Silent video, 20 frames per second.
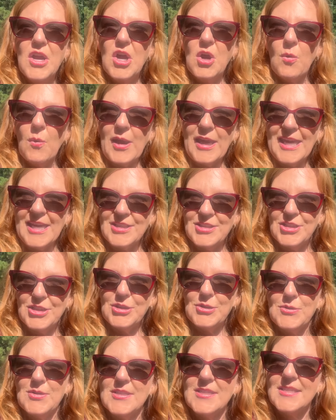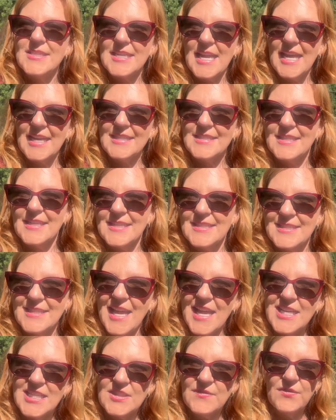we can do to stay
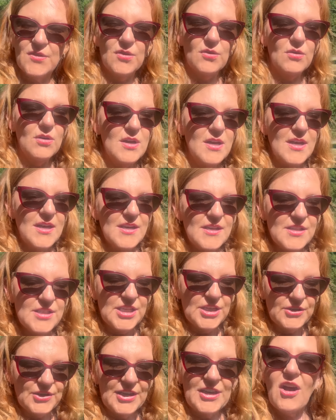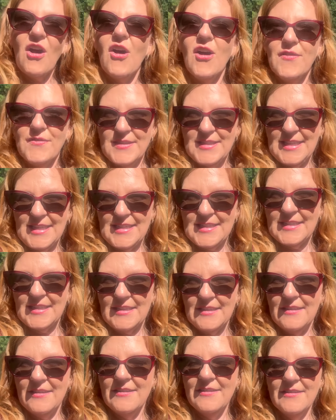successful during off
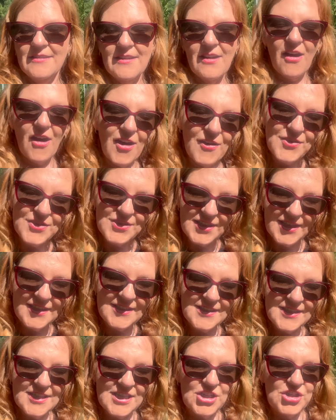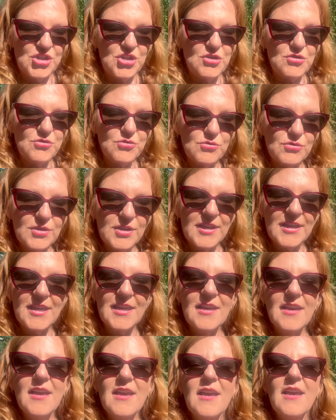season. Off season is
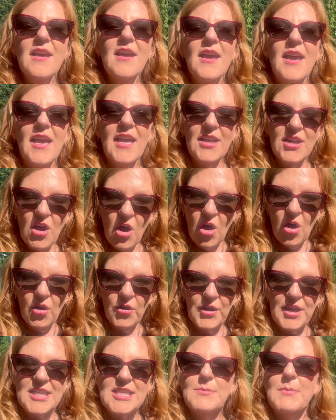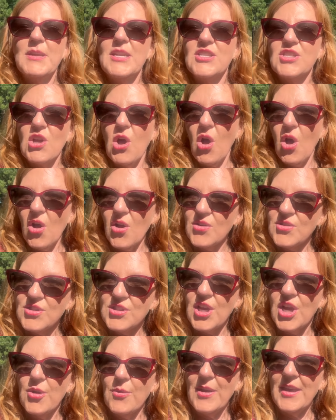usually in August, but it's
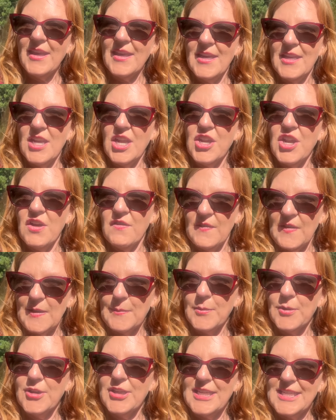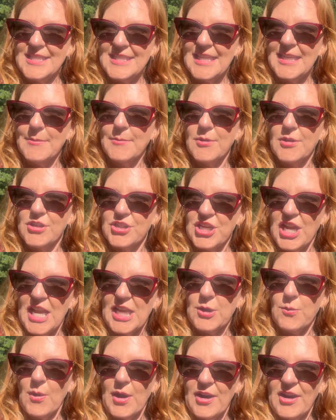also in November, December,
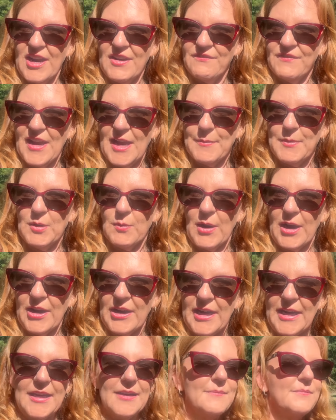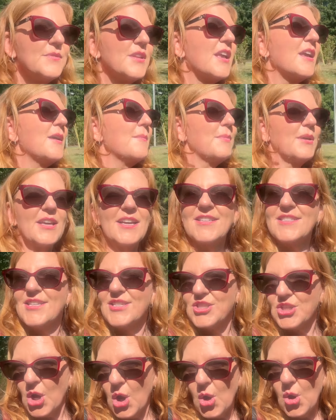January, and February because
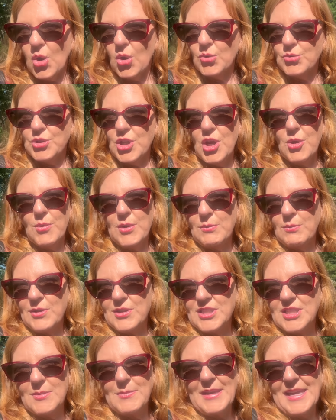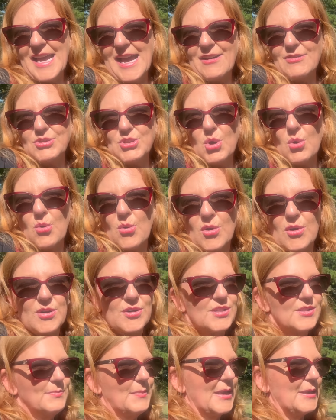it's cold. No one wants to be
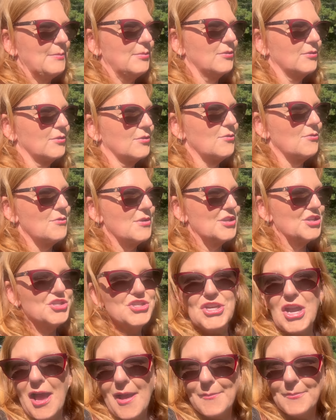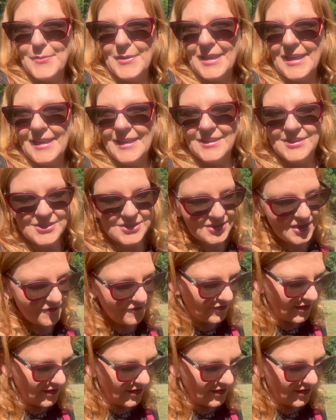outdoors. People are going shopping and stuff